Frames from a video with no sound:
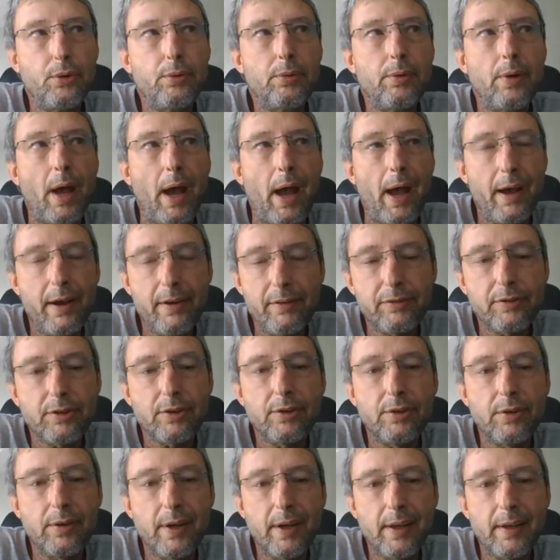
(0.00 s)
After
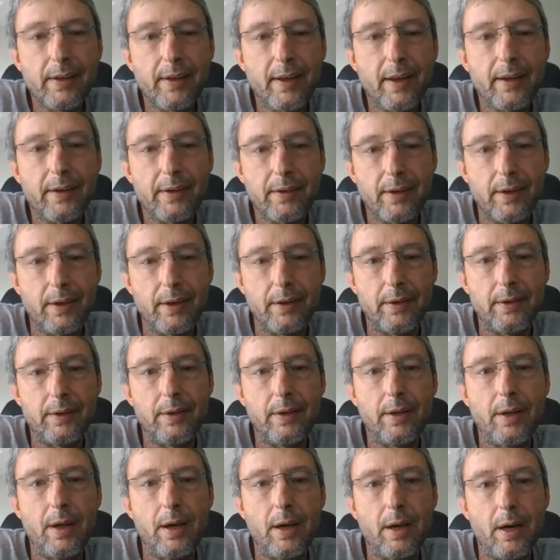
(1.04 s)
you get that done,
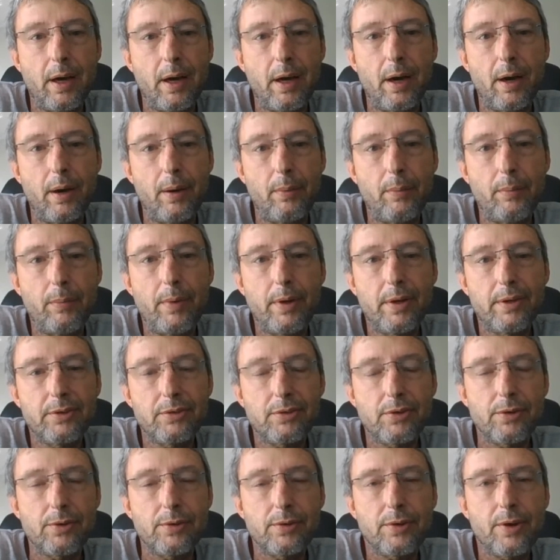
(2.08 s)
make
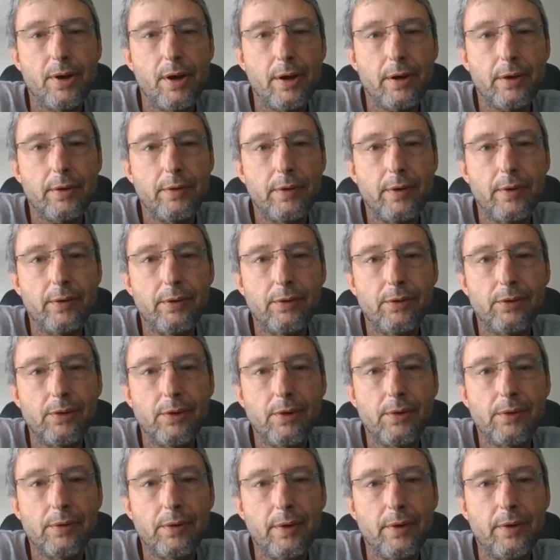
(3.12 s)
sure talk around's
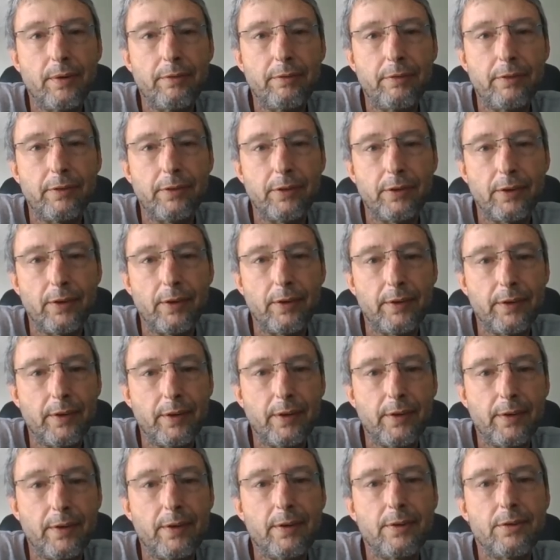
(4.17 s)
turned off. So it's a
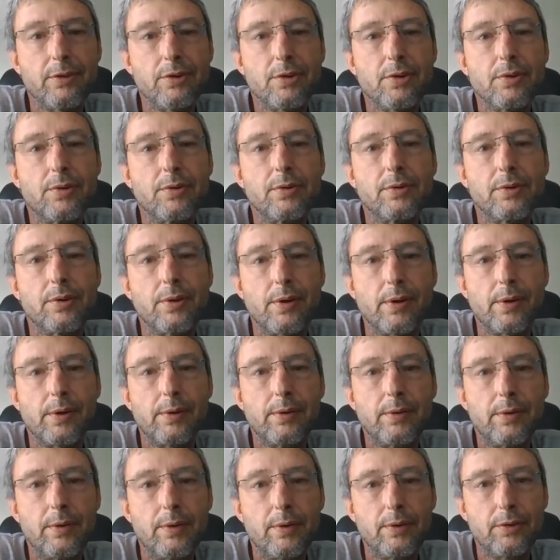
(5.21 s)
digital, your
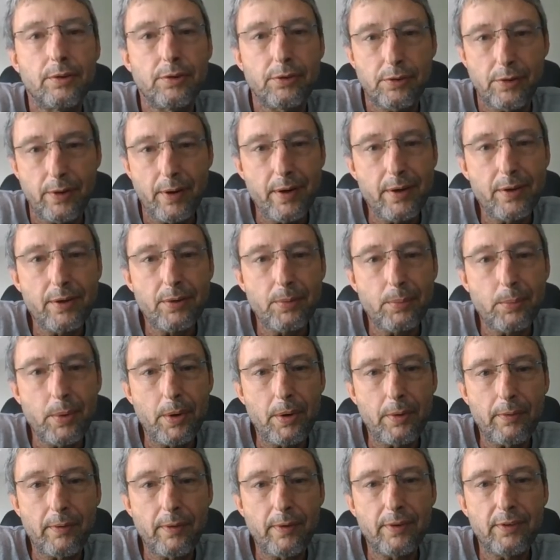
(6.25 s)

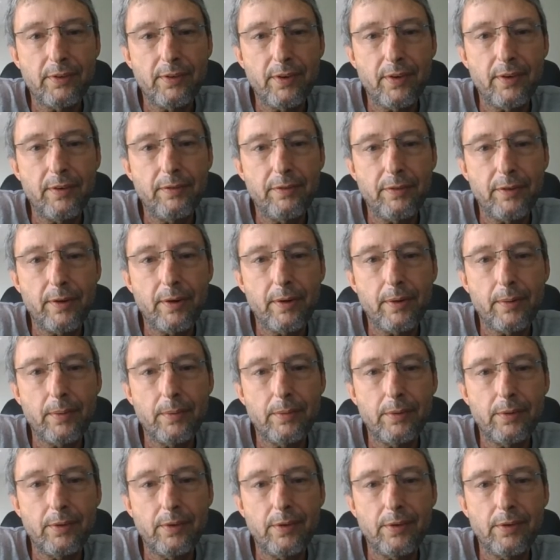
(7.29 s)
transmit, receive
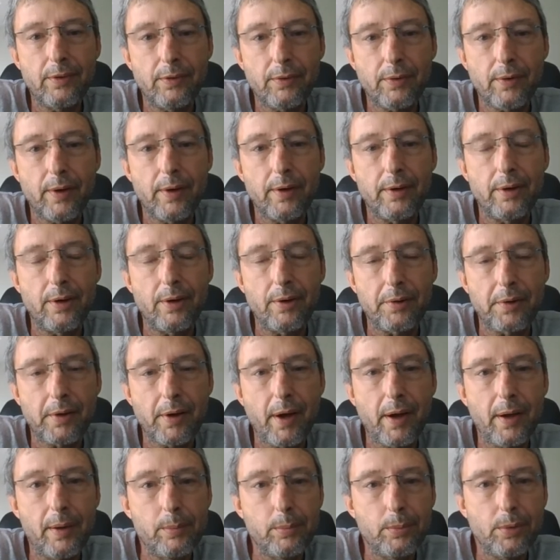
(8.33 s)
frequencies right, your
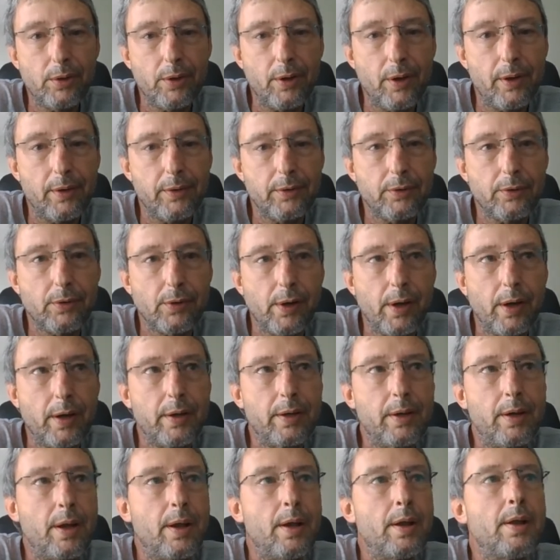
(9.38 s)
time slots right,
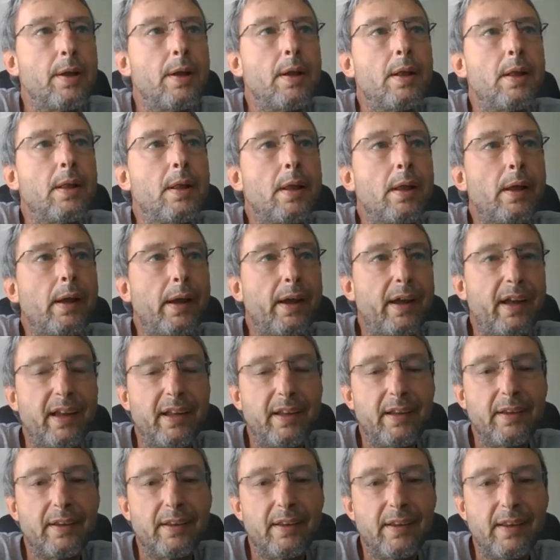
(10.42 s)

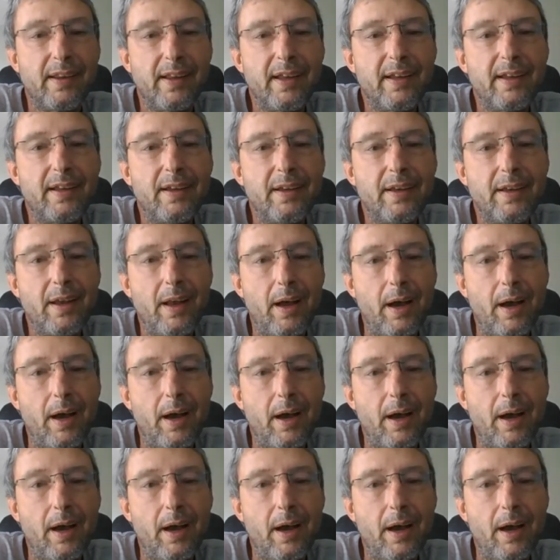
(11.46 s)
and then